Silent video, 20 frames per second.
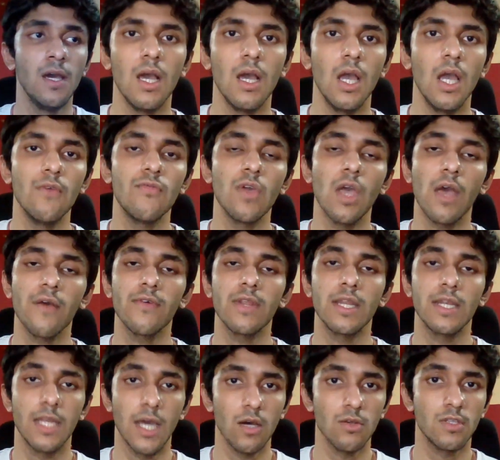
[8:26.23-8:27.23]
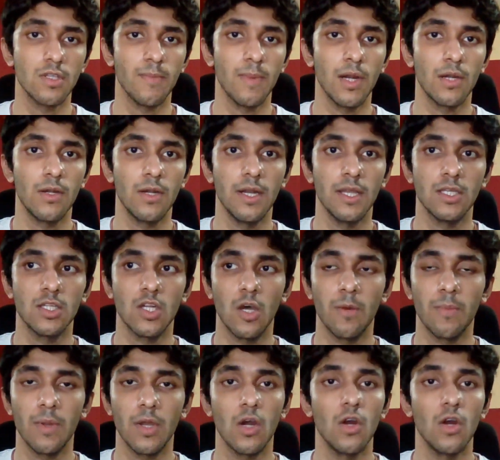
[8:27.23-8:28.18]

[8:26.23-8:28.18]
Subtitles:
If you have any doubts about today's topic,